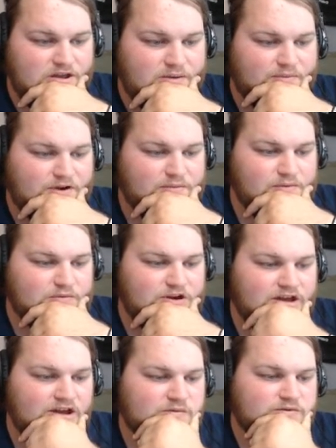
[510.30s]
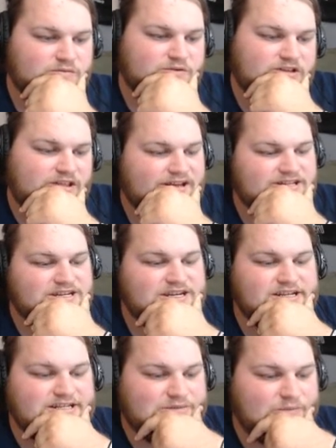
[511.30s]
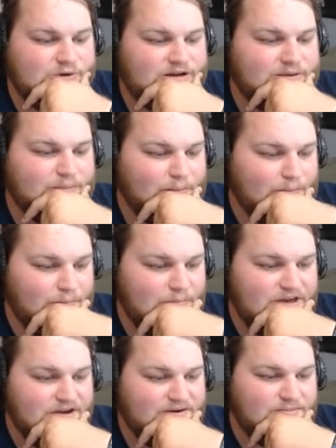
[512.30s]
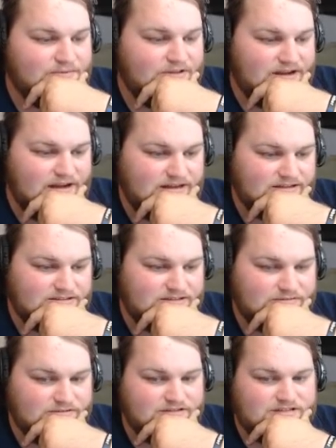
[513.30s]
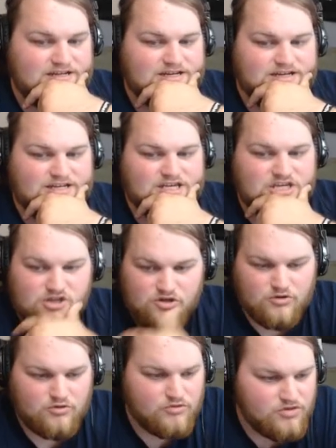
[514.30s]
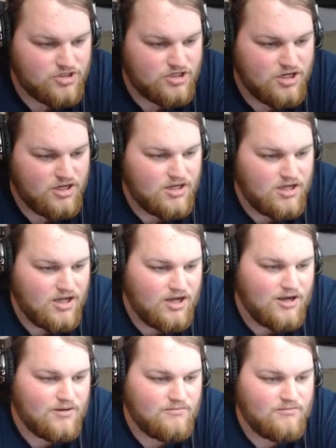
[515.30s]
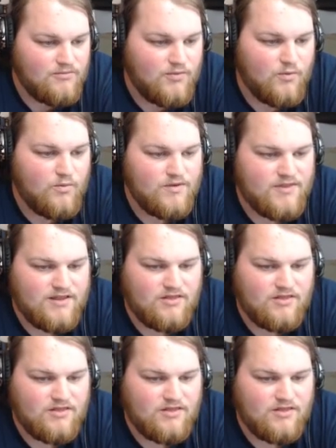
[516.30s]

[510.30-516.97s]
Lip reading: But what I would really like to get is one bigger Plecostomus. Not huge, but one that